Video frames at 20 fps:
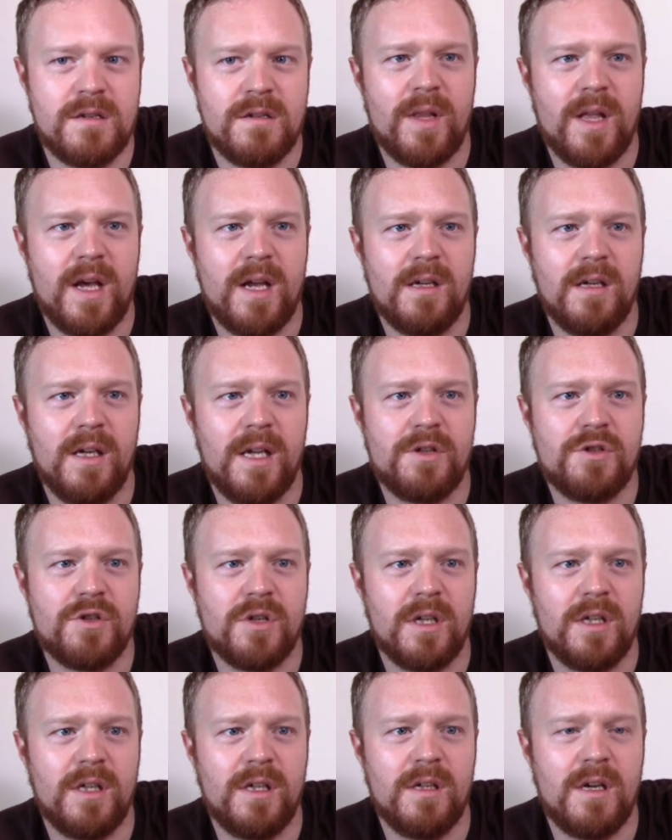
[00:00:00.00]
But then,
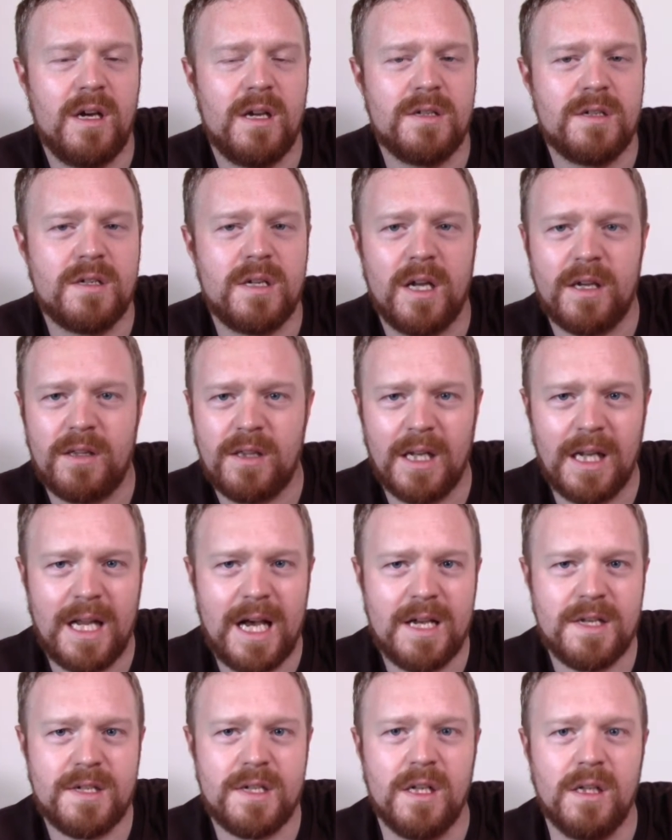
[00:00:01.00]
literally, as like the
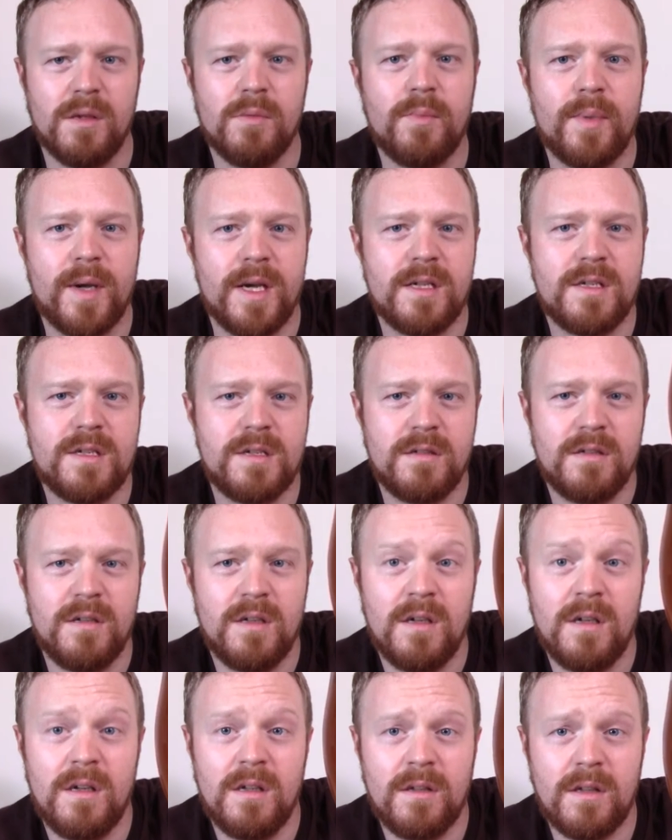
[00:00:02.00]
last little bit
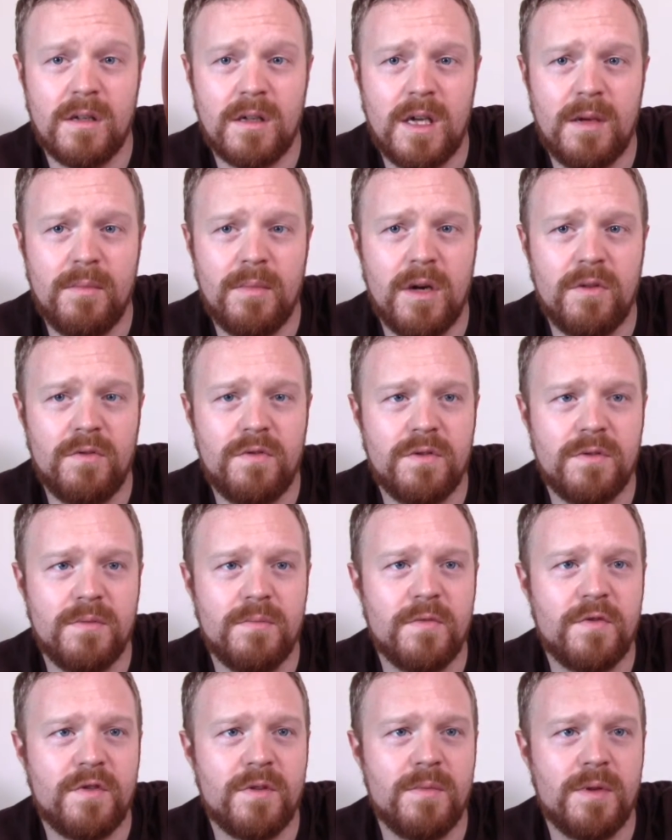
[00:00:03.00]
that came out
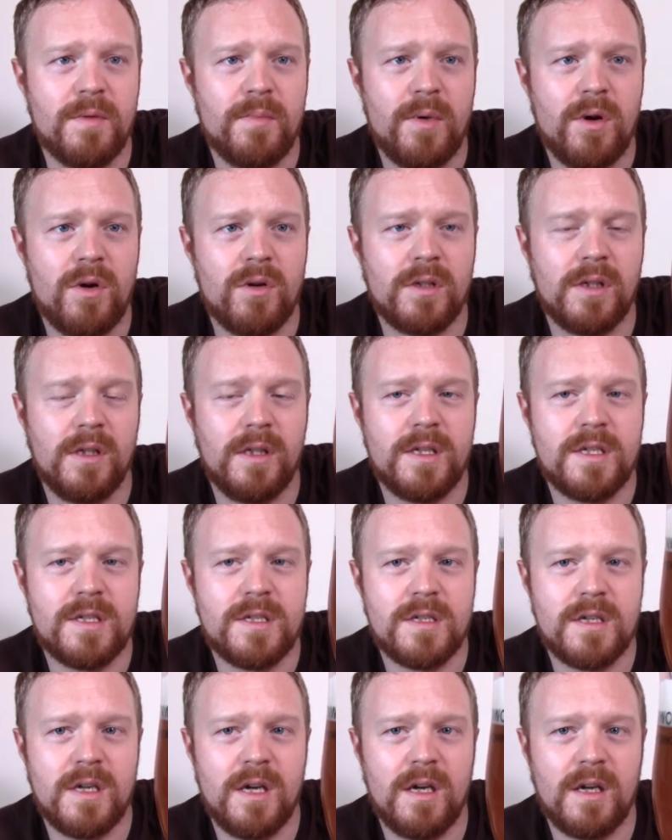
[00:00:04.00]
from the bottle,
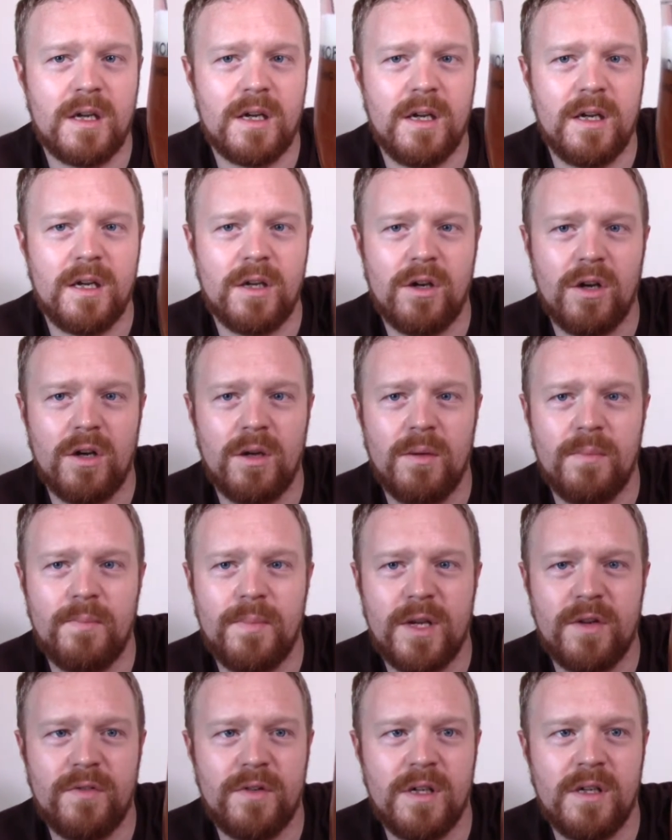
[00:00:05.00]
it's kind of got a
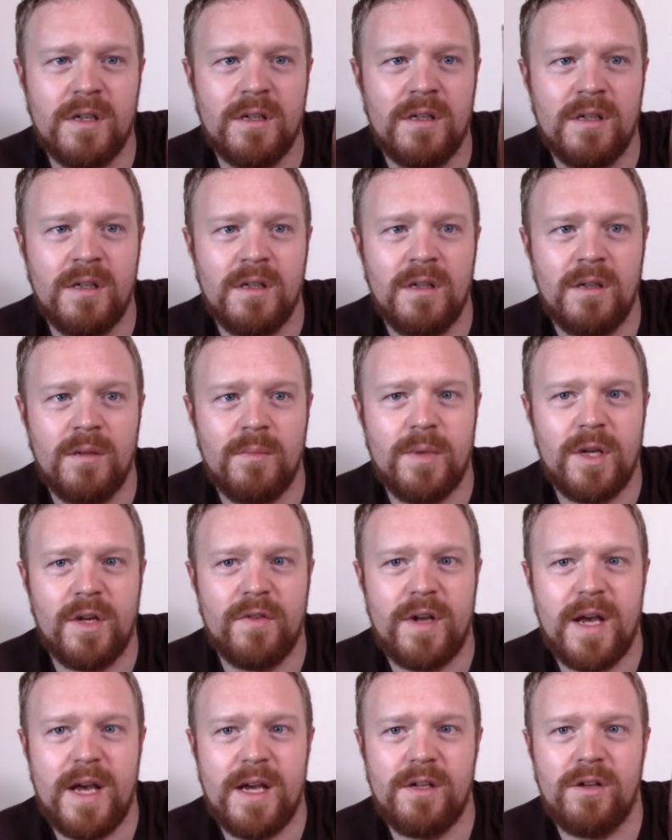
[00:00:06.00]
bit of
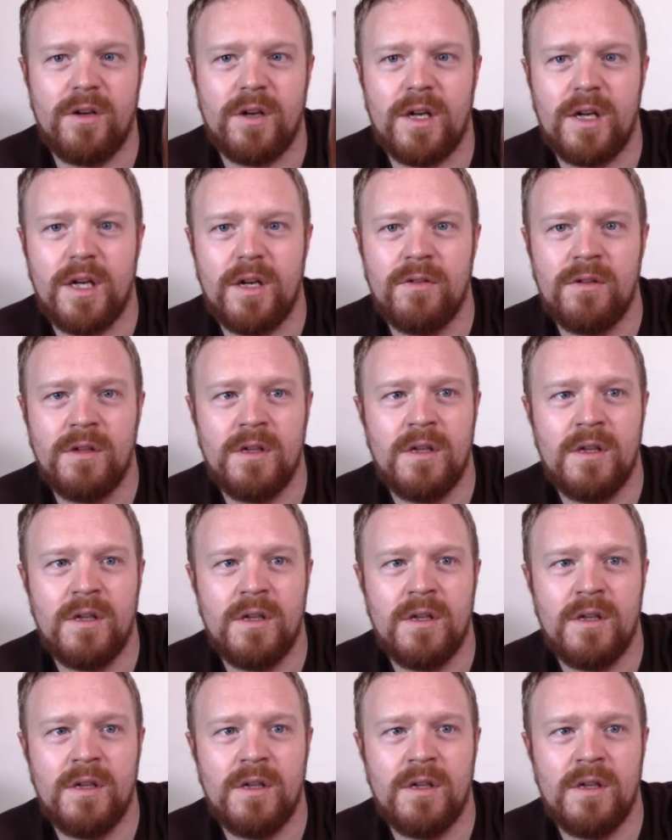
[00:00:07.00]
a head on it now.